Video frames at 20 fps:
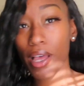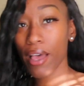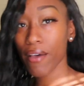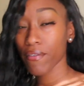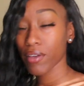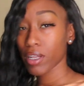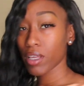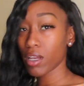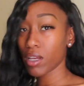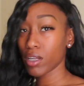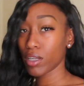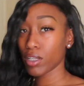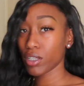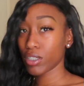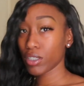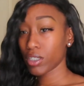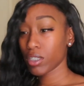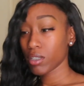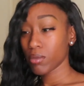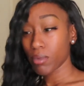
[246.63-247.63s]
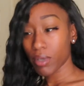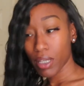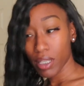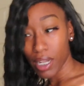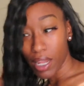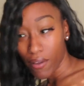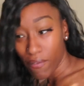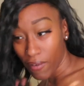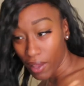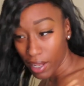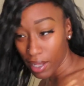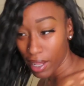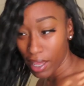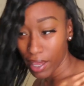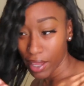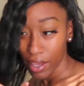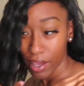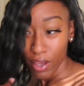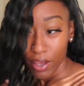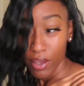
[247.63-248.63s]
have any conditioner because I find
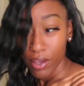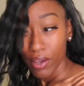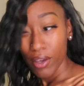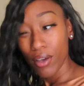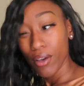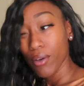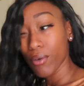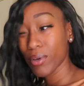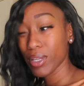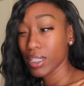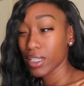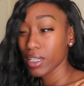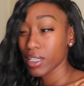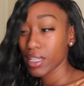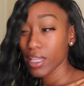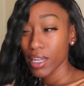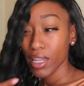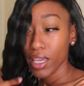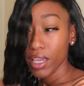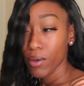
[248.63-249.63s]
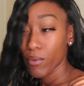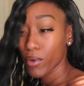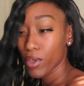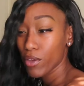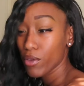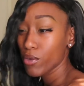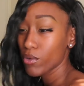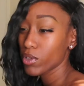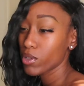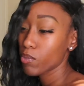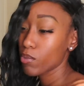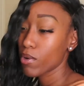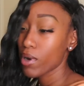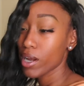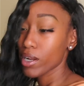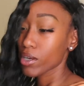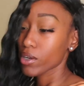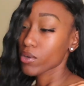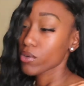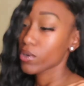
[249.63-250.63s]
like with synthetic hair when you use
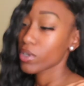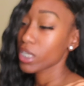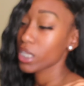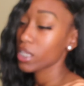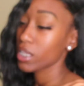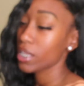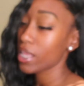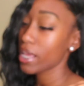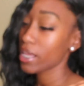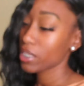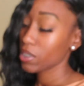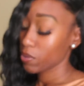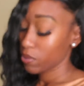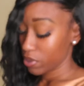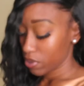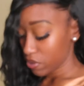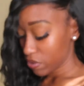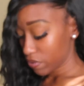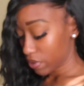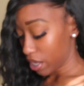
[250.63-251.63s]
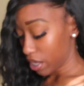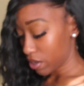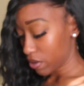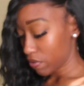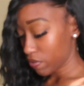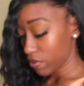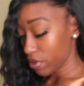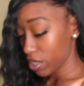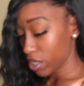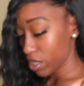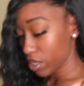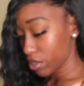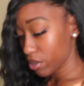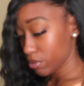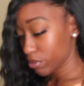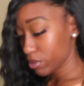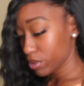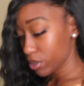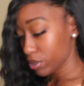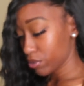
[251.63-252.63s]
product on it, that's when you kind of fuck it
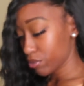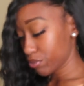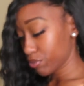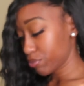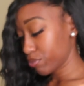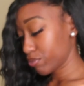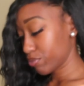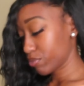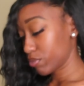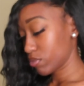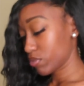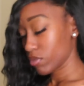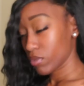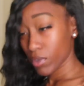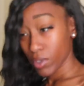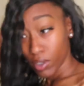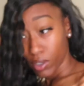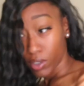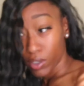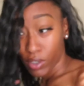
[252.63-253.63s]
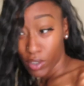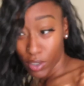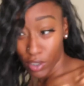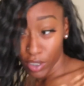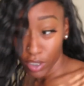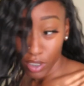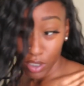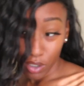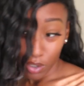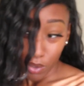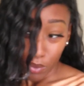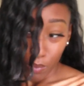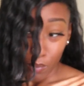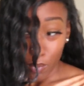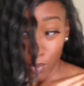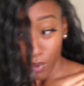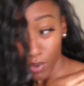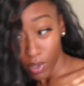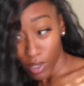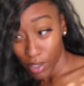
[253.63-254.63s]
up. So just a little
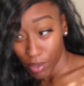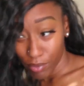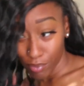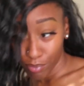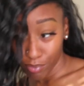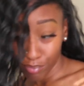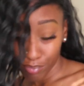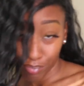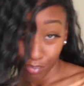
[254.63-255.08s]
water.